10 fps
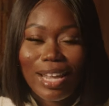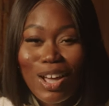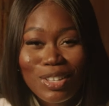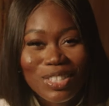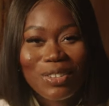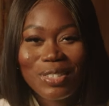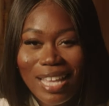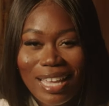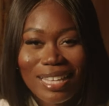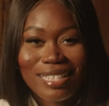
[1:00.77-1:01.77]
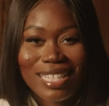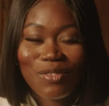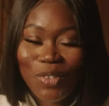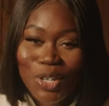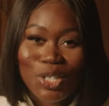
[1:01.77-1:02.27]
It also says
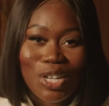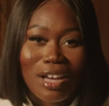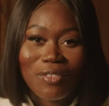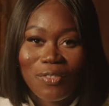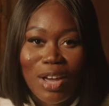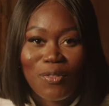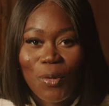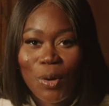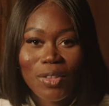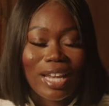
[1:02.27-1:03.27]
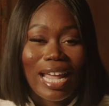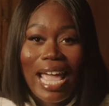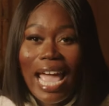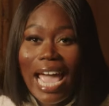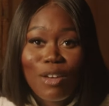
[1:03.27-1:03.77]
in 1 John 5 4 that
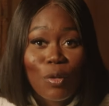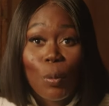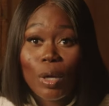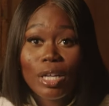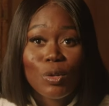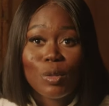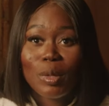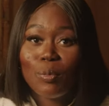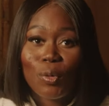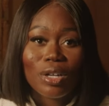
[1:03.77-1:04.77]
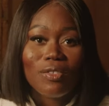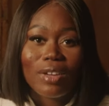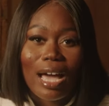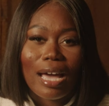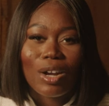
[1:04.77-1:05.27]
everyone who's been born
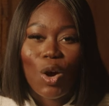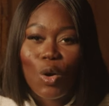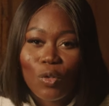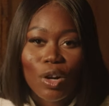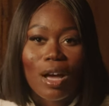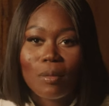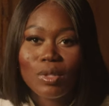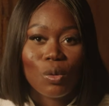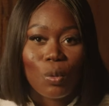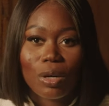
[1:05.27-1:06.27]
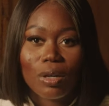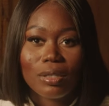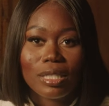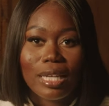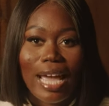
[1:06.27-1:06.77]
of God overcomes the
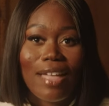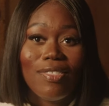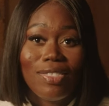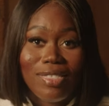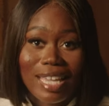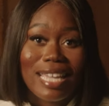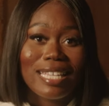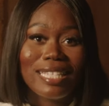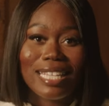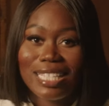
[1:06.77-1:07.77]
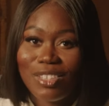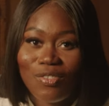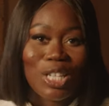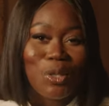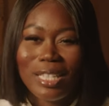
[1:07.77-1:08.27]
world. And this is the
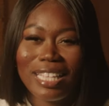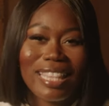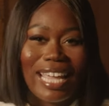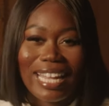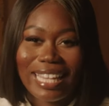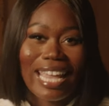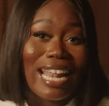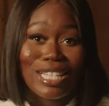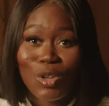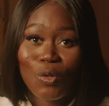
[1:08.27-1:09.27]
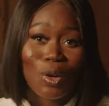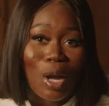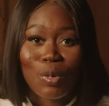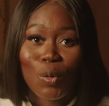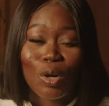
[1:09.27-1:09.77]
victory that, that, that has
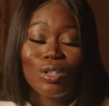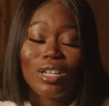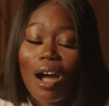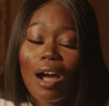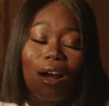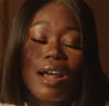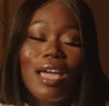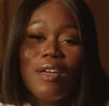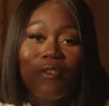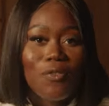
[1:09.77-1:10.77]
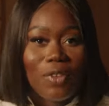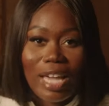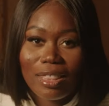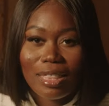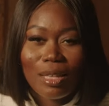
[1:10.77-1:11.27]
overcome the world, our
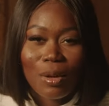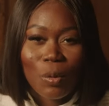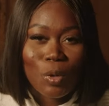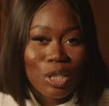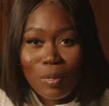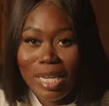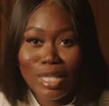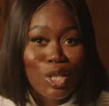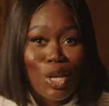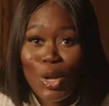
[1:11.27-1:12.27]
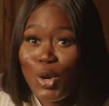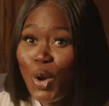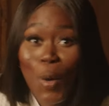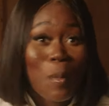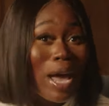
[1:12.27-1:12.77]
faith, which means
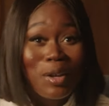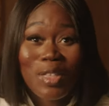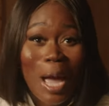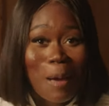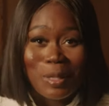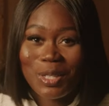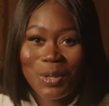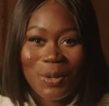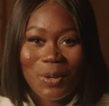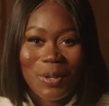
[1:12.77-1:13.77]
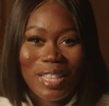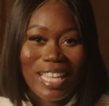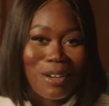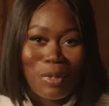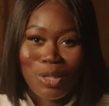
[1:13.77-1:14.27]
no matter the obstacle
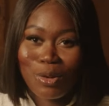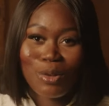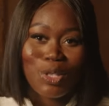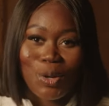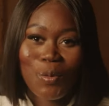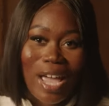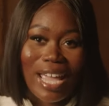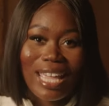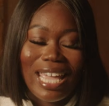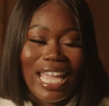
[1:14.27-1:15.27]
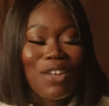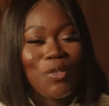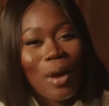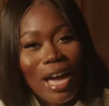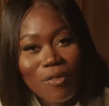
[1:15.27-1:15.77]
the enemy throws your way,
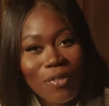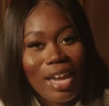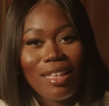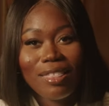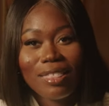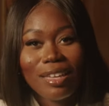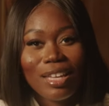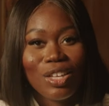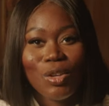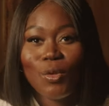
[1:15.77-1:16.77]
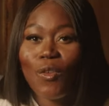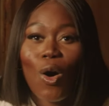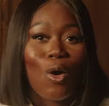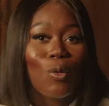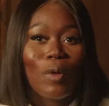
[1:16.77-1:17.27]
if you have faith, you have
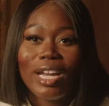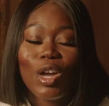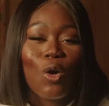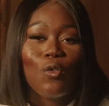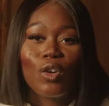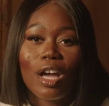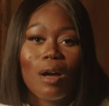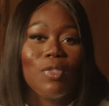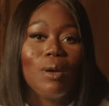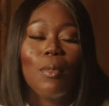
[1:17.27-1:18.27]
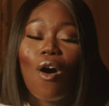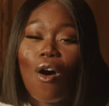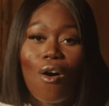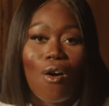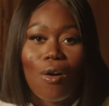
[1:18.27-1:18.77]
already overcome them
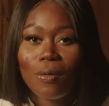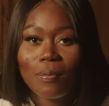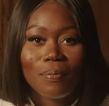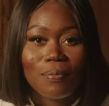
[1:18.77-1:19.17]
all.